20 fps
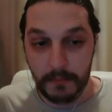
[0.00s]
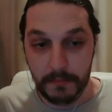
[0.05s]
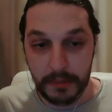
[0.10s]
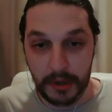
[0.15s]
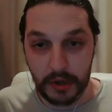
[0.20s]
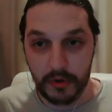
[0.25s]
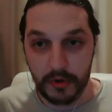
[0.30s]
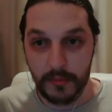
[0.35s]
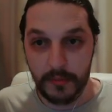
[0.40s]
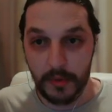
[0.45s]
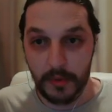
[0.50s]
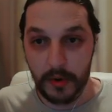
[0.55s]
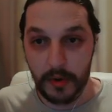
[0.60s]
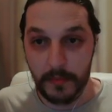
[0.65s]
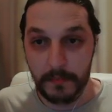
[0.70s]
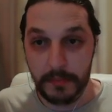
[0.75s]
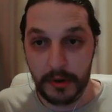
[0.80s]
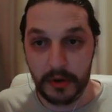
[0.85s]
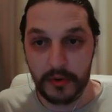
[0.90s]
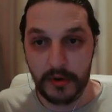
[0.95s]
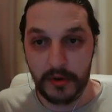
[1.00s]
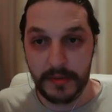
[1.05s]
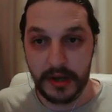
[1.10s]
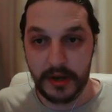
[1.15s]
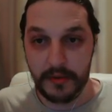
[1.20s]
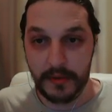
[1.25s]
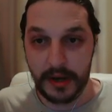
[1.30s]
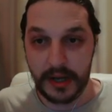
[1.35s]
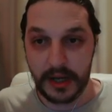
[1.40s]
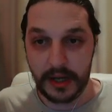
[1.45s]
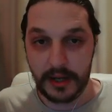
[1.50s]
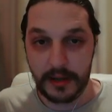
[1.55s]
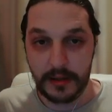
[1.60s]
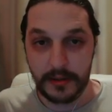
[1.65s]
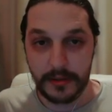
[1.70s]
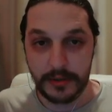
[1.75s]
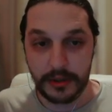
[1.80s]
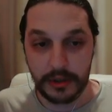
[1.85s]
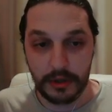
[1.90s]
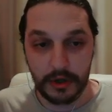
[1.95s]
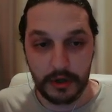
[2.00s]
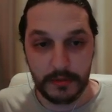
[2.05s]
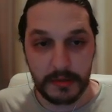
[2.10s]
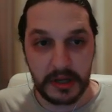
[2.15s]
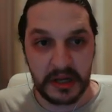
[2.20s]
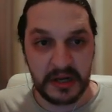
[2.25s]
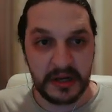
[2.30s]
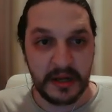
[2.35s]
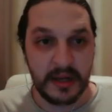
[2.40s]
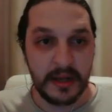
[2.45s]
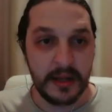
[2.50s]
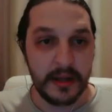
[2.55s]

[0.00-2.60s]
Boromir ready. Do you know what I mean?